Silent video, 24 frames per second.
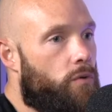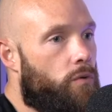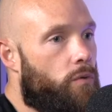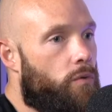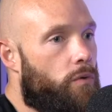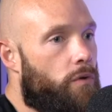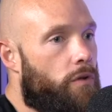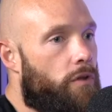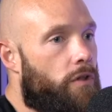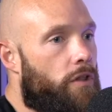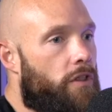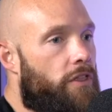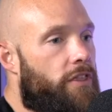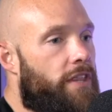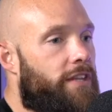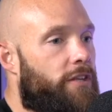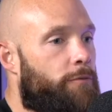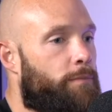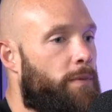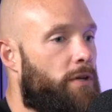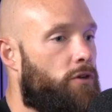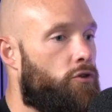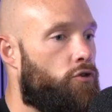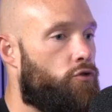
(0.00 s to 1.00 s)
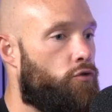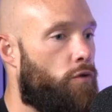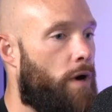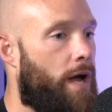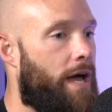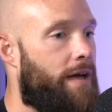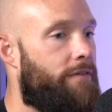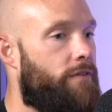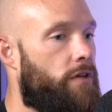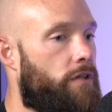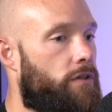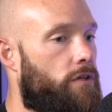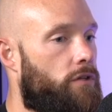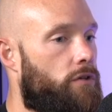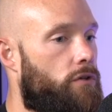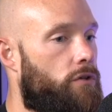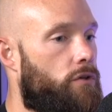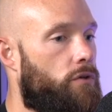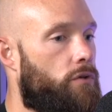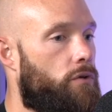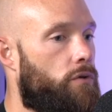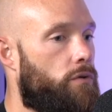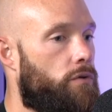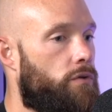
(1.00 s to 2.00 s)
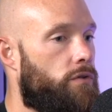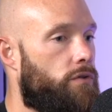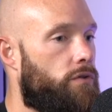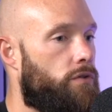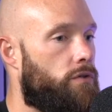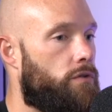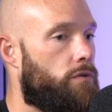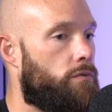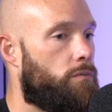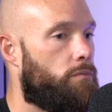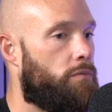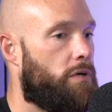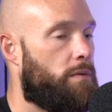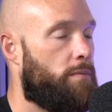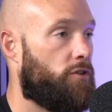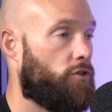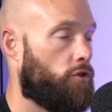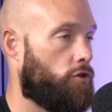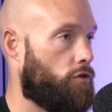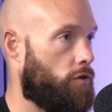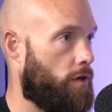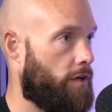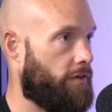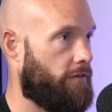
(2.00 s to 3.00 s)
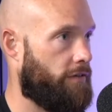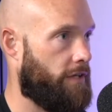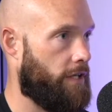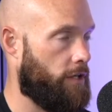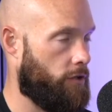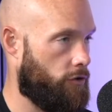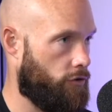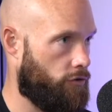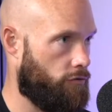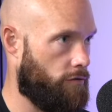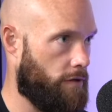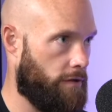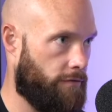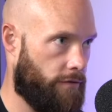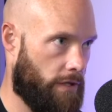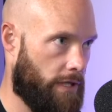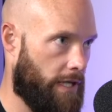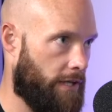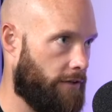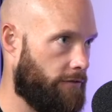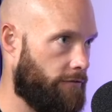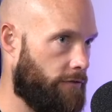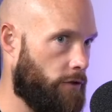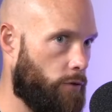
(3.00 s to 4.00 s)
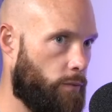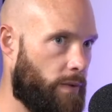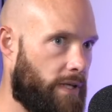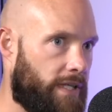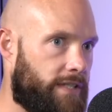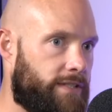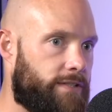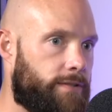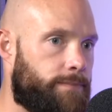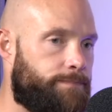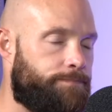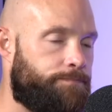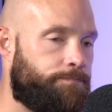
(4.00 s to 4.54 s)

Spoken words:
the thing that's been driving the news pretty much across the industry for the last few weeks,